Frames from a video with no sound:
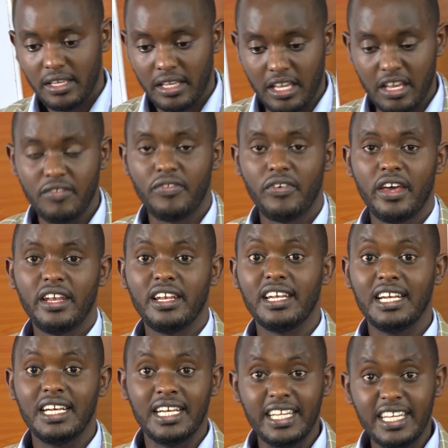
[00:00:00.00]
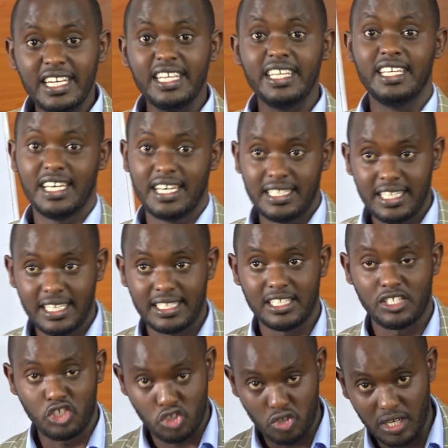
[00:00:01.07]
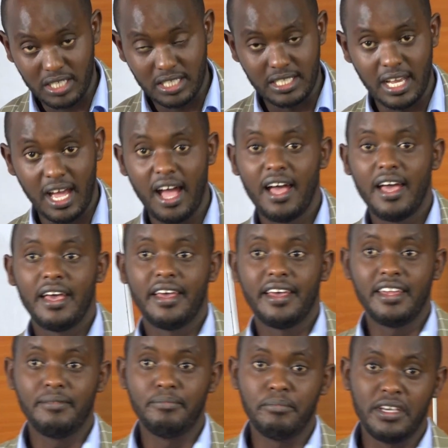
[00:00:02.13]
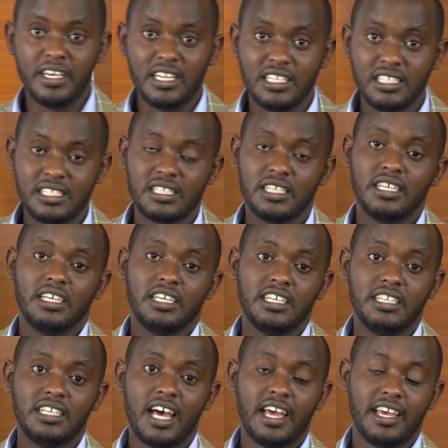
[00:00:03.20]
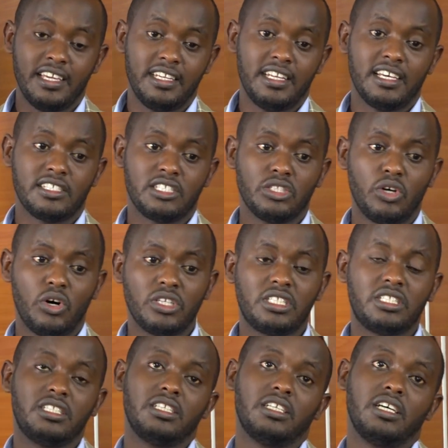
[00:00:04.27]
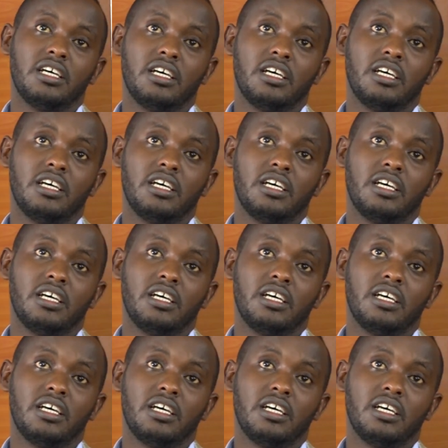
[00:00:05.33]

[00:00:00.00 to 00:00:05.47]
given linear data structure, it means it does not,